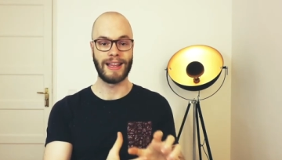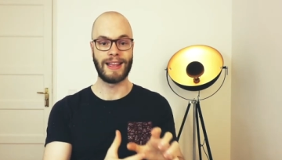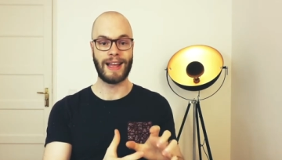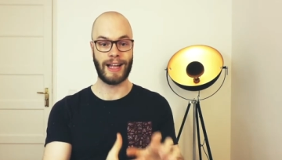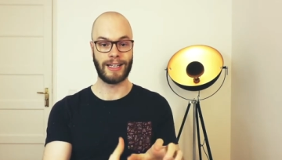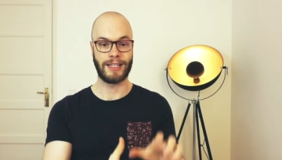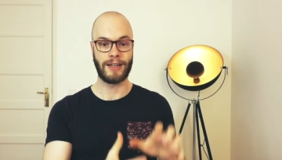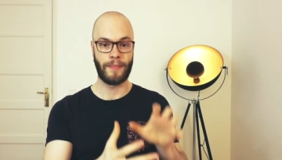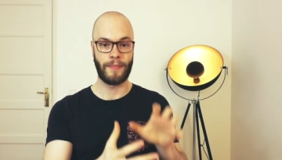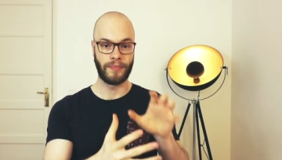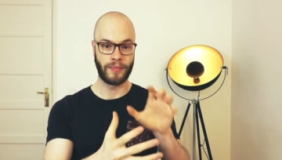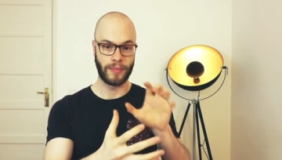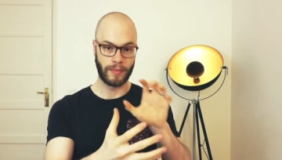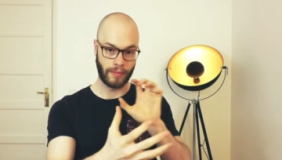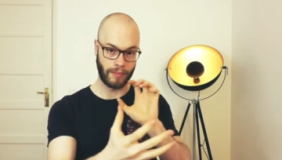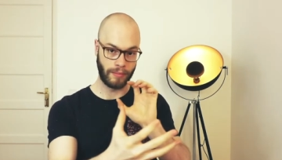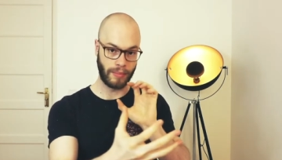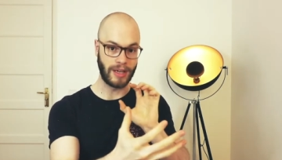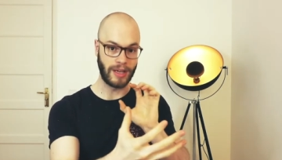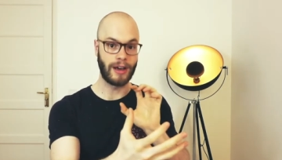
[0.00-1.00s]
that
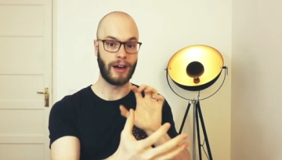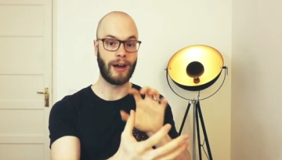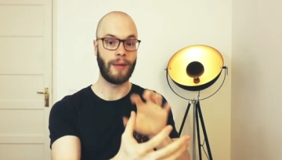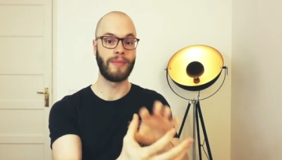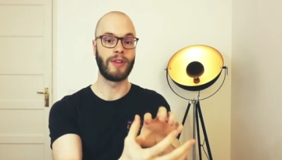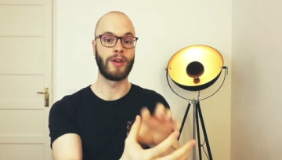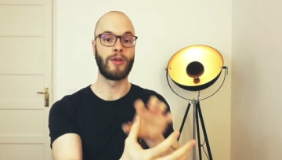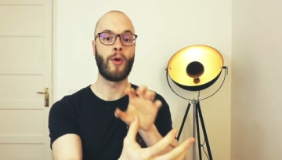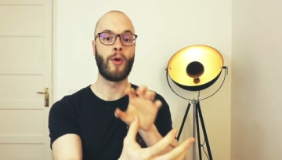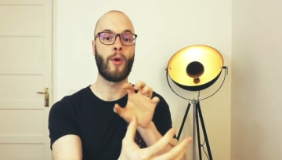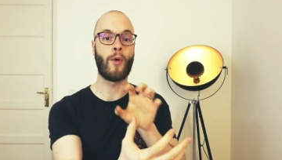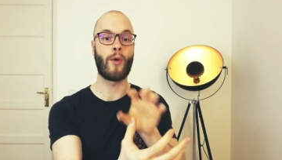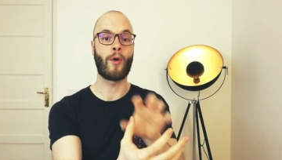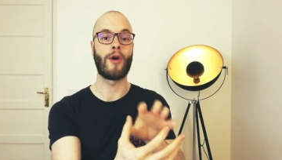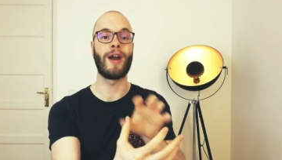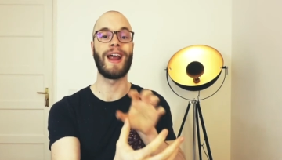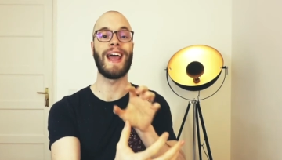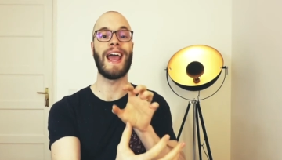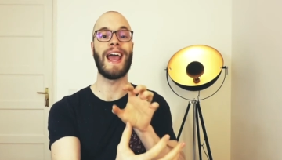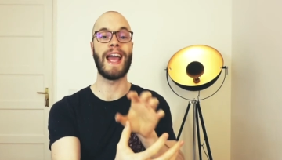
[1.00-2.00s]
become the
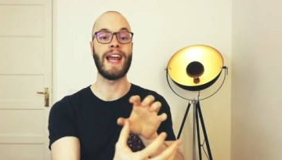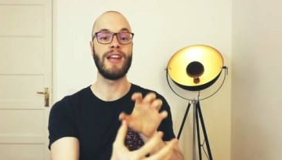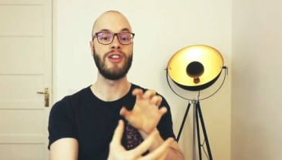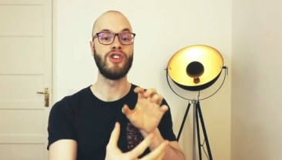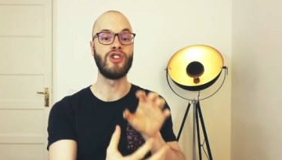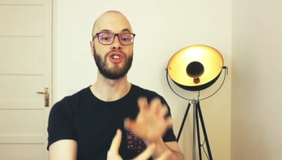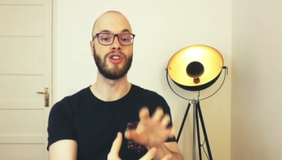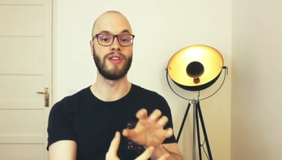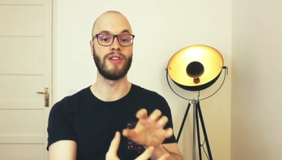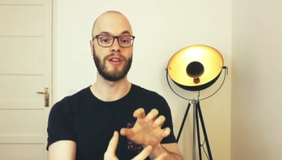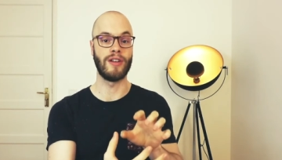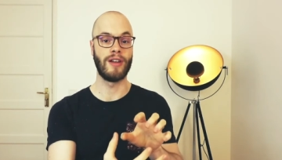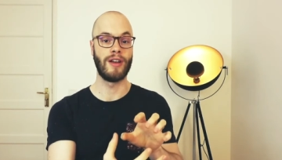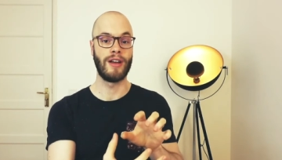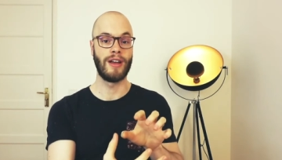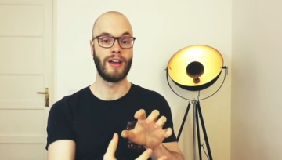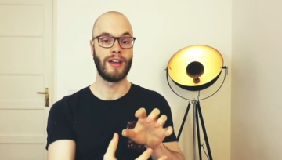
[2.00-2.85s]
core engine,